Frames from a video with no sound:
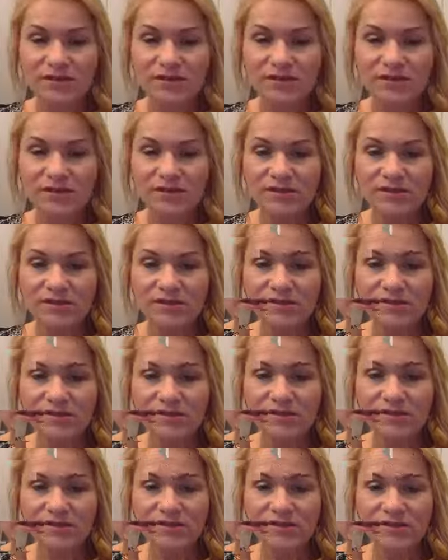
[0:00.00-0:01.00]
with your
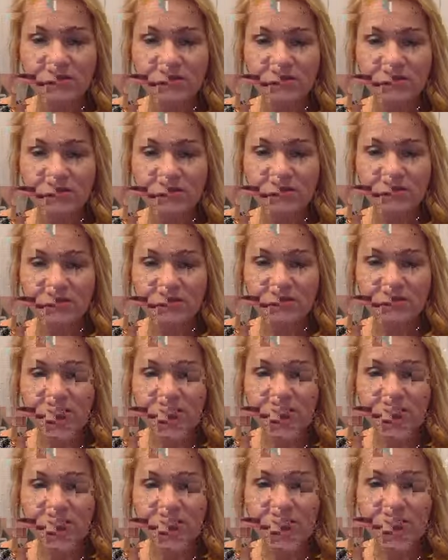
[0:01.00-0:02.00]
insulin